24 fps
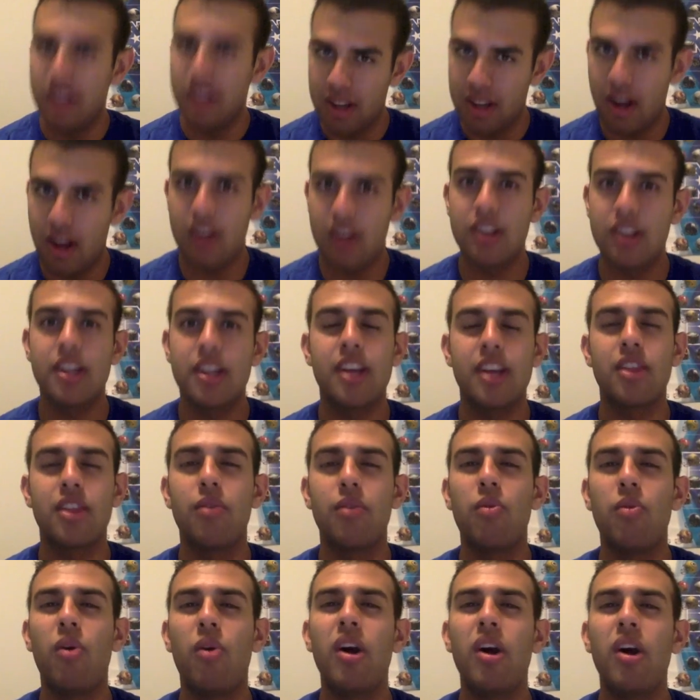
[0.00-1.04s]
Gotta take the
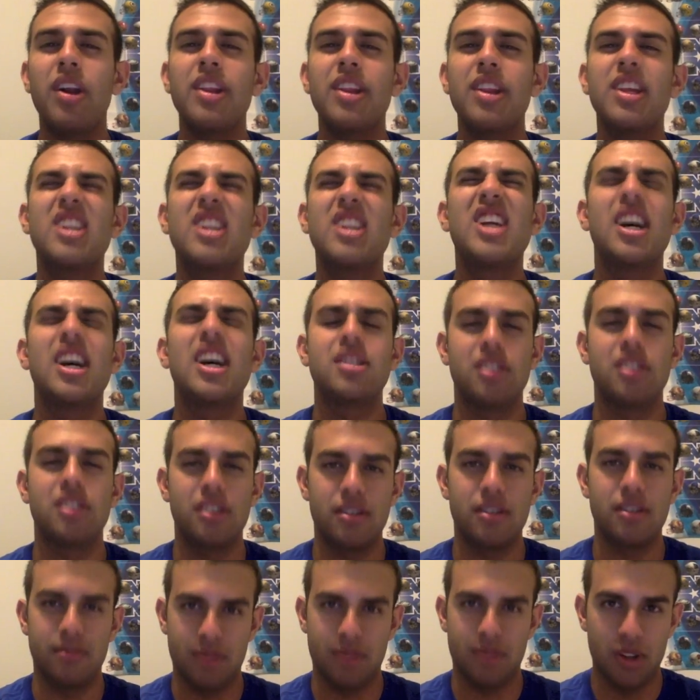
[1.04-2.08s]
one in the desert.